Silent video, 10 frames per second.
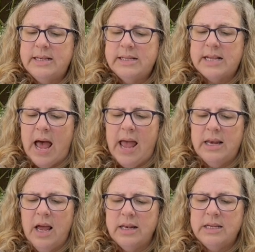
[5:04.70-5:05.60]
to
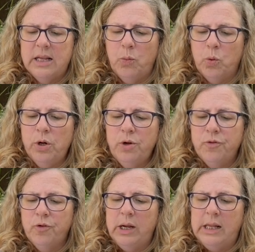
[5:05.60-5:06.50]
side until it worked
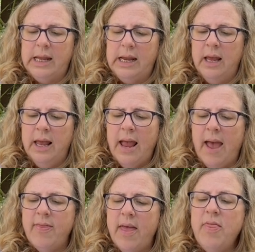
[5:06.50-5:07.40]
freely,
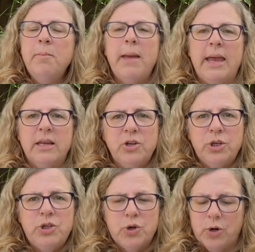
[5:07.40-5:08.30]
and then the man
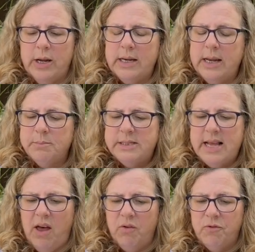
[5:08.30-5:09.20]
could turn it
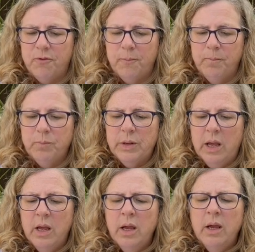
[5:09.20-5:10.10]
himself.
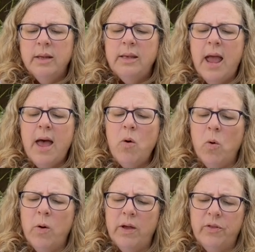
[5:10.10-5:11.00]
"Now
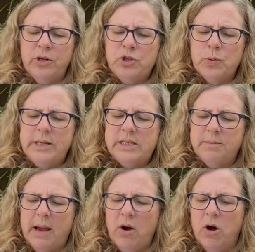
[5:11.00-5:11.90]
oil the joints
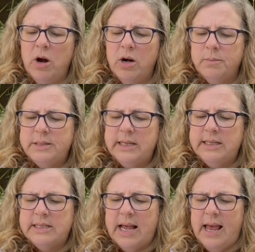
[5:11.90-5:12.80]
in my arms,"
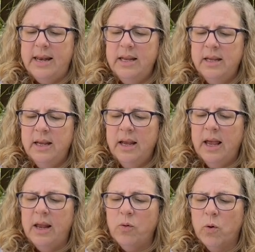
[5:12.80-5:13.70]
he said,
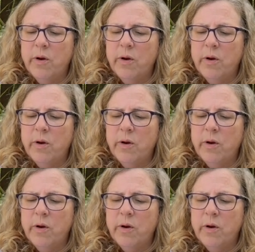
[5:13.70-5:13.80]
and